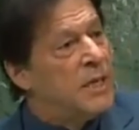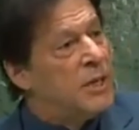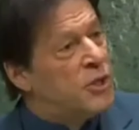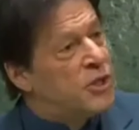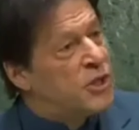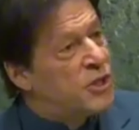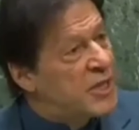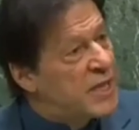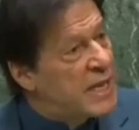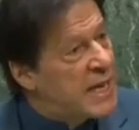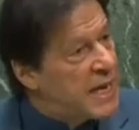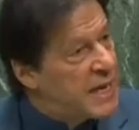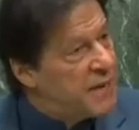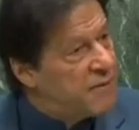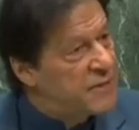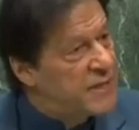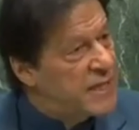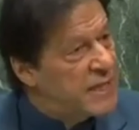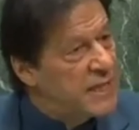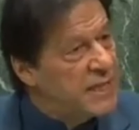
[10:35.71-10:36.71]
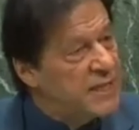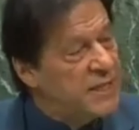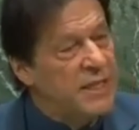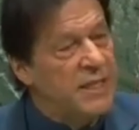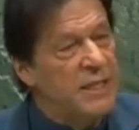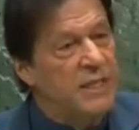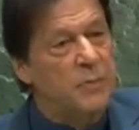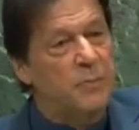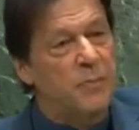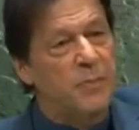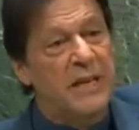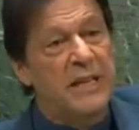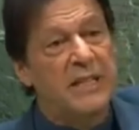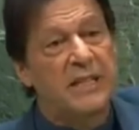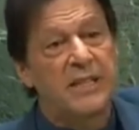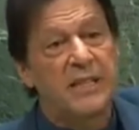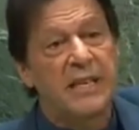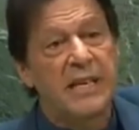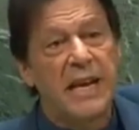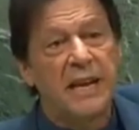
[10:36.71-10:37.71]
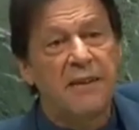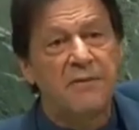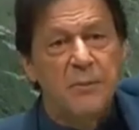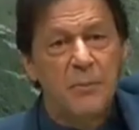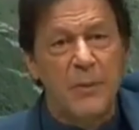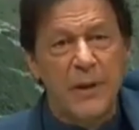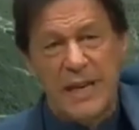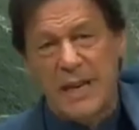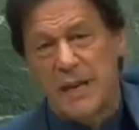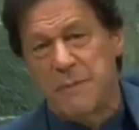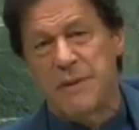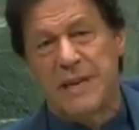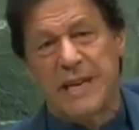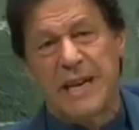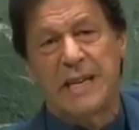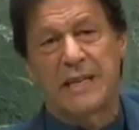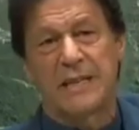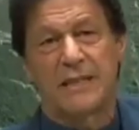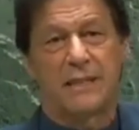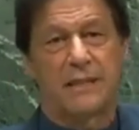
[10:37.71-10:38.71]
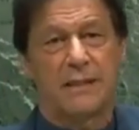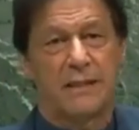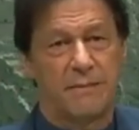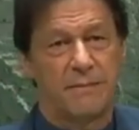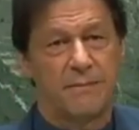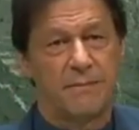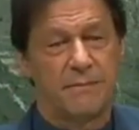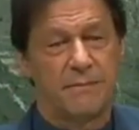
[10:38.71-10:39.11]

Slave dynasties appeared. Slaves became kings.